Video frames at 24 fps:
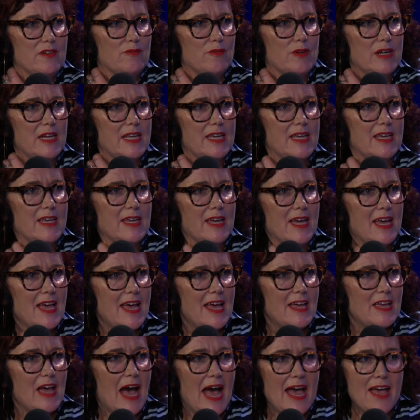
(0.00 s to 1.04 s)
that really,
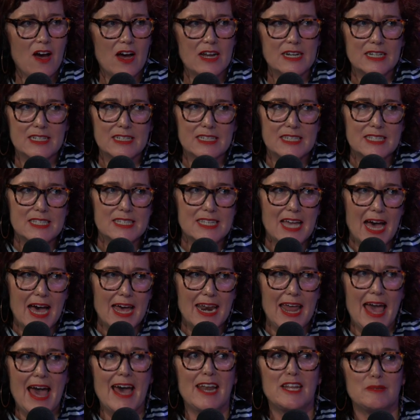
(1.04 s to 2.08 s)
AI didn't
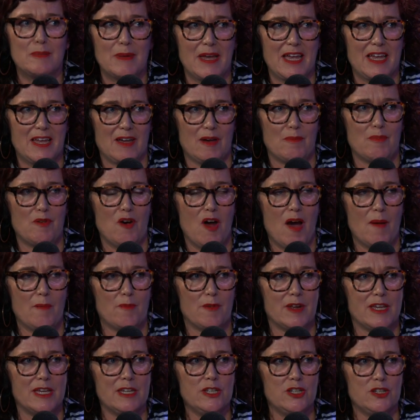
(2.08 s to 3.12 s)
start out as being a
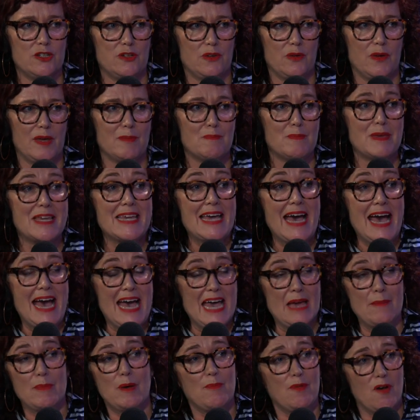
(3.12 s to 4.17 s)
primary issue. It
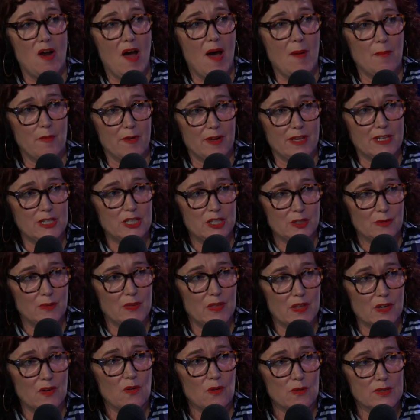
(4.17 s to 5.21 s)
became a primary issue
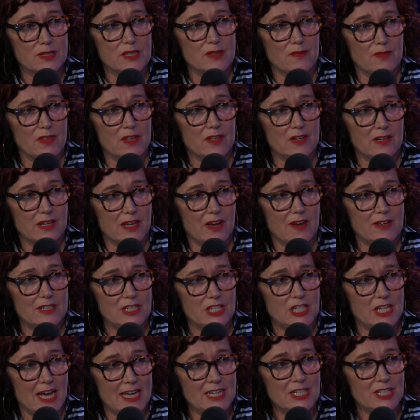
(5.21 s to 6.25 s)
in the course of the
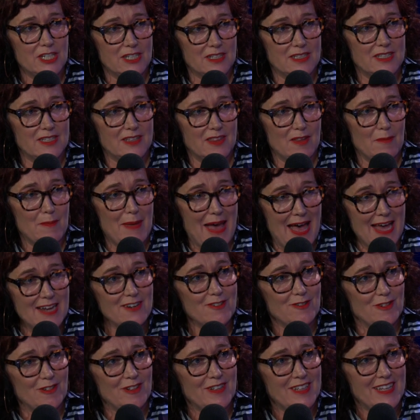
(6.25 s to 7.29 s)
negotiations and the
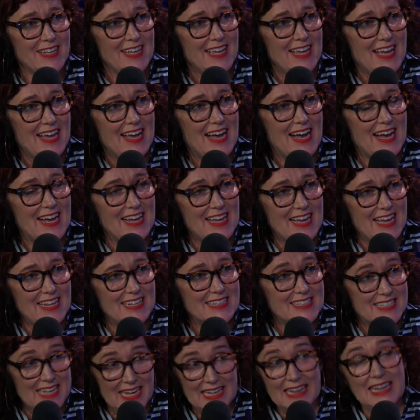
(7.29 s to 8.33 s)
battle.
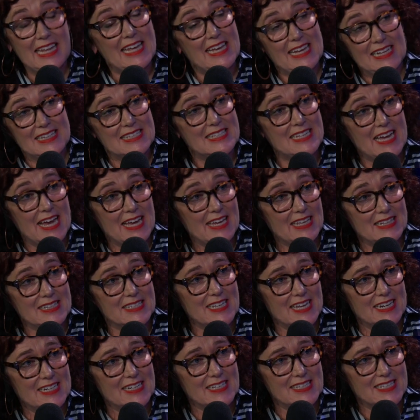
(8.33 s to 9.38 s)
And suddenly it's taken
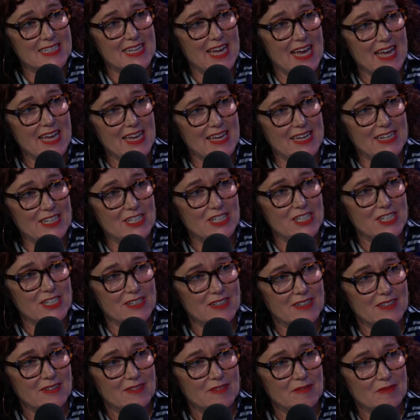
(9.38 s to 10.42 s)
centre stage.
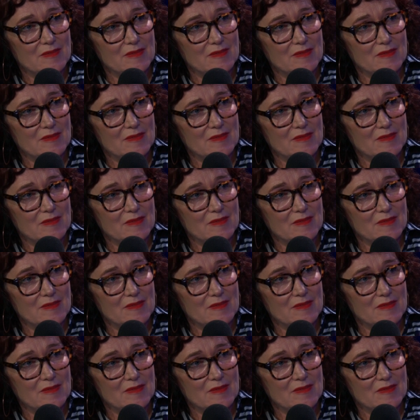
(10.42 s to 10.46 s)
